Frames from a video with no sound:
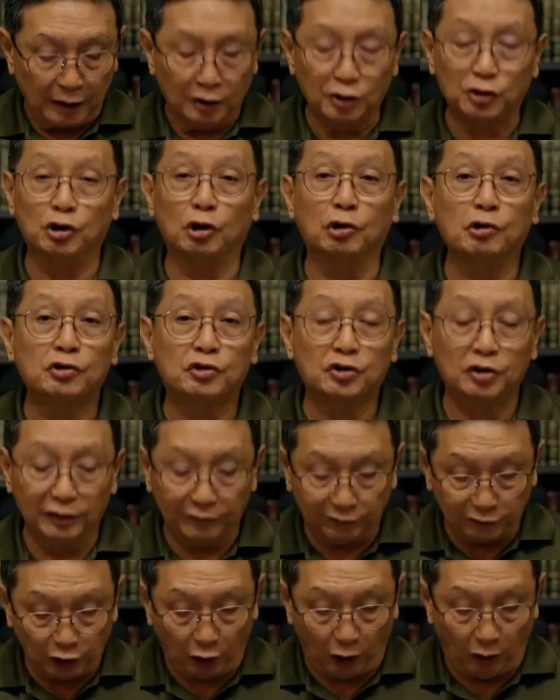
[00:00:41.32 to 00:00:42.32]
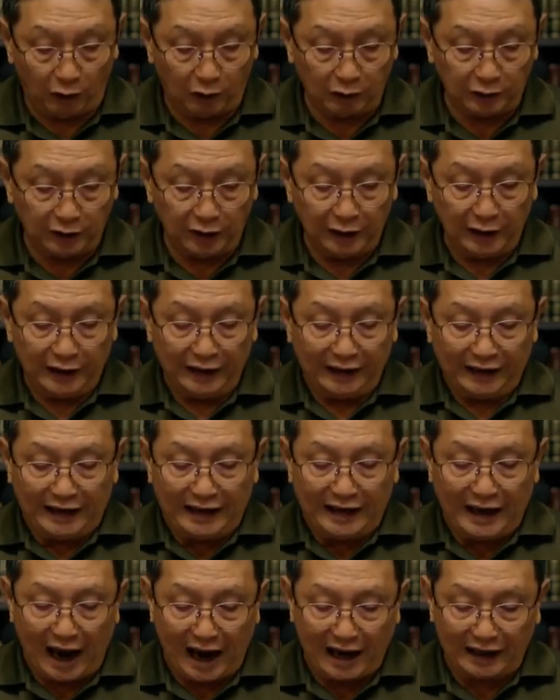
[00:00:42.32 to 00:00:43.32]
Joseph thought
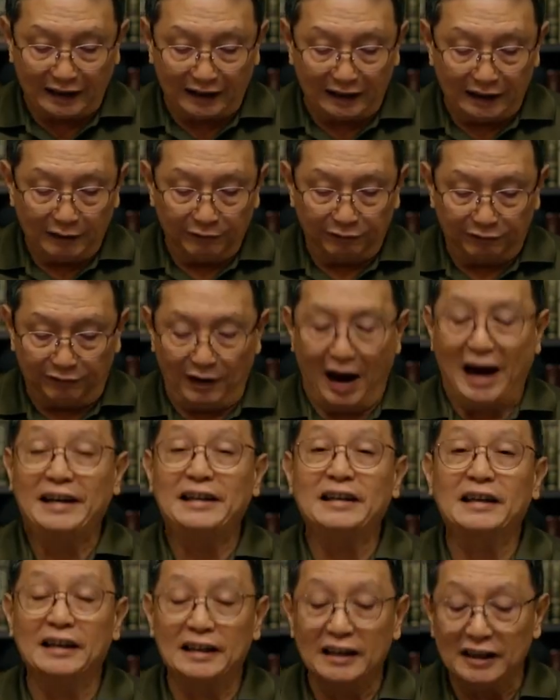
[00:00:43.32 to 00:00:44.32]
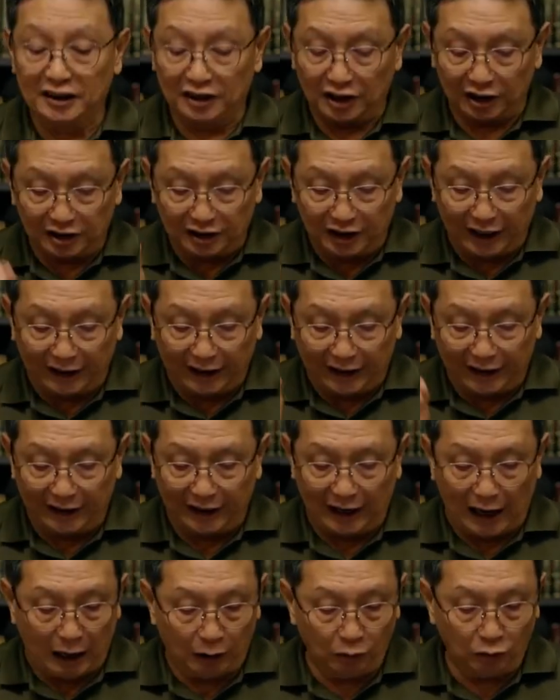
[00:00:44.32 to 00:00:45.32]
he had finally the
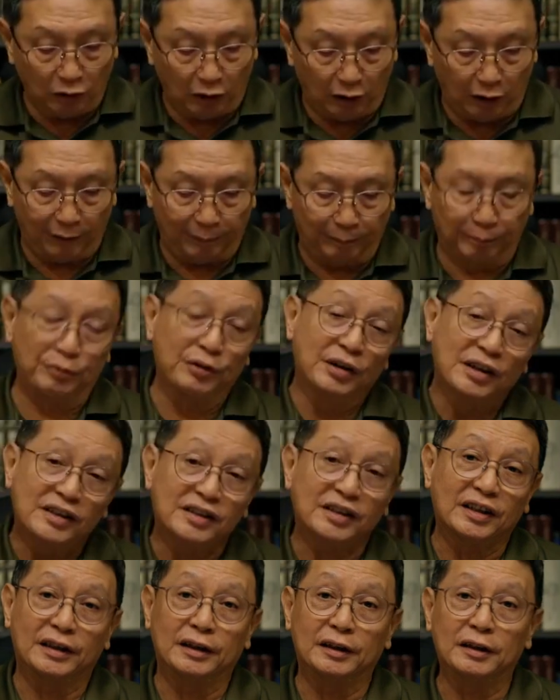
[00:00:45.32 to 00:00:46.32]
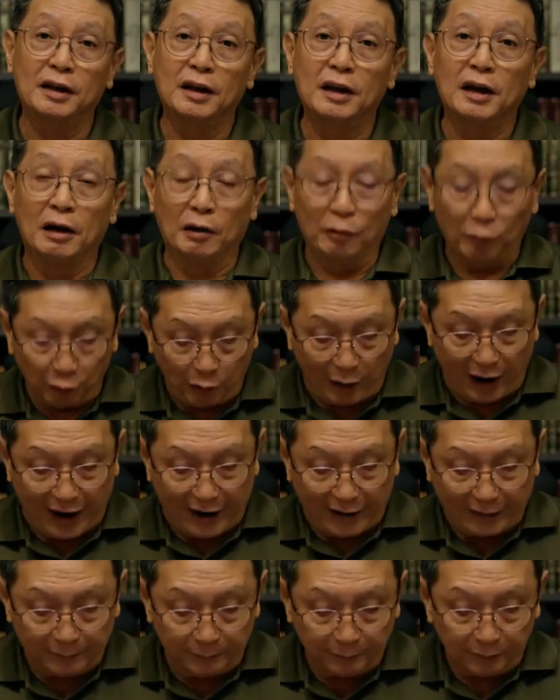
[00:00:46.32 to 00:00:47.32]
ticket out of prison
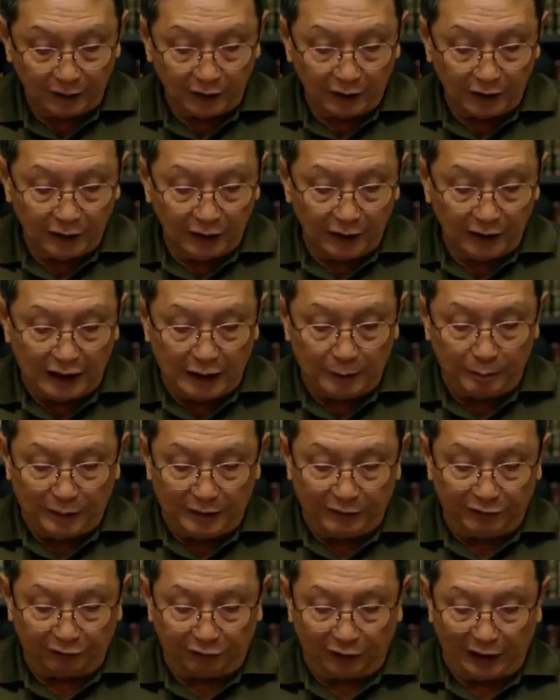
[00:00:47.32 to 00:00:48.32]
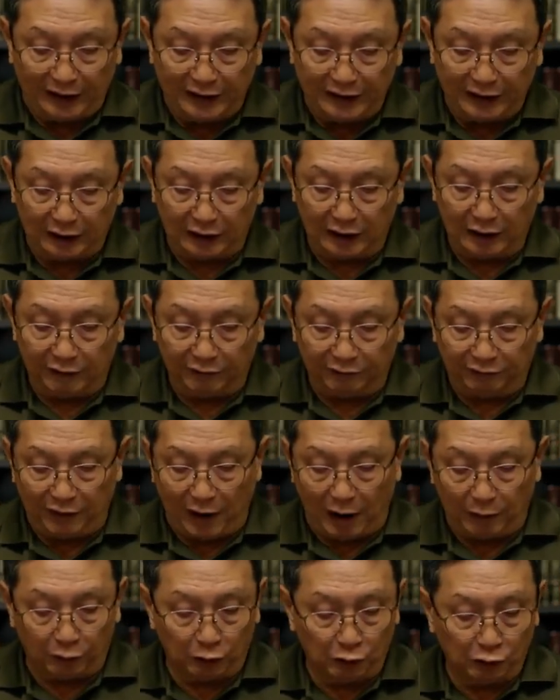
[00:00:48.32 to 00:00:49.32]
when he befriended
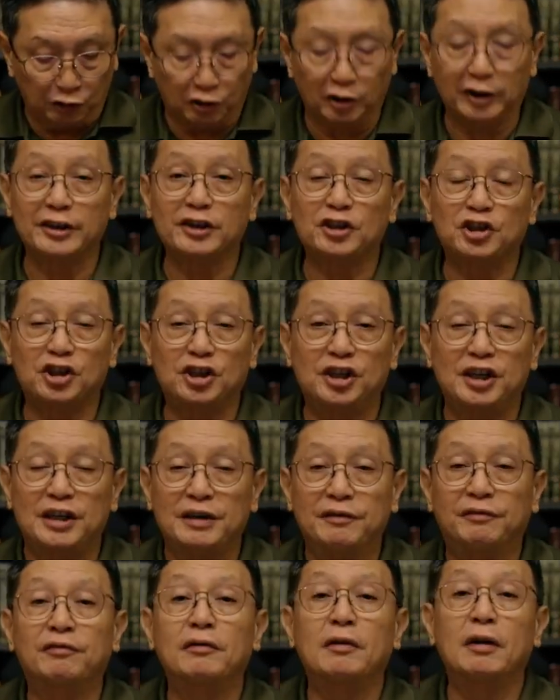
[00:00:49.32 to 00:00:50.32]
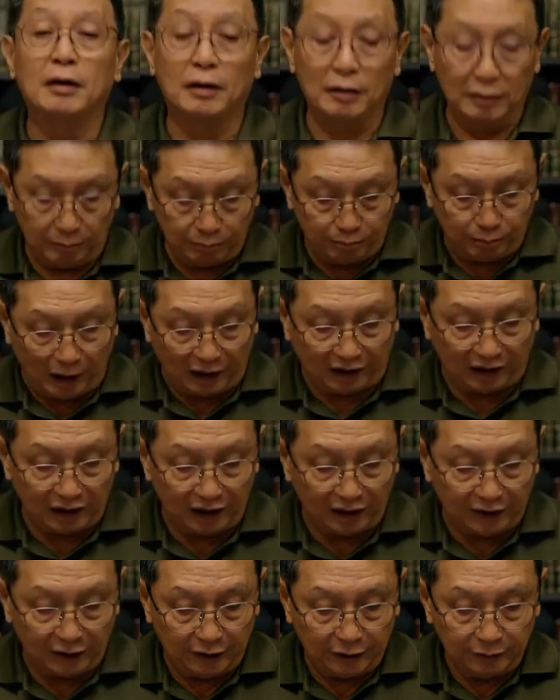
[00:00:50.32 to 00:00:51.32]
Pharaoh's chief
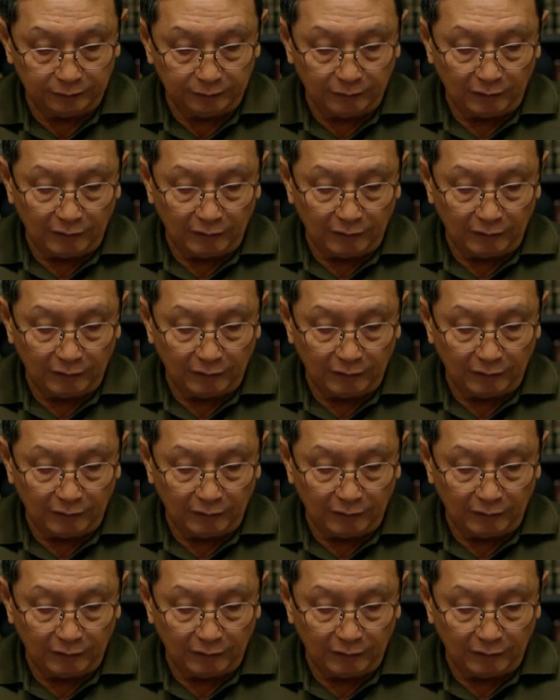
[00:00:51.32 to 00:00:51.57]
butler.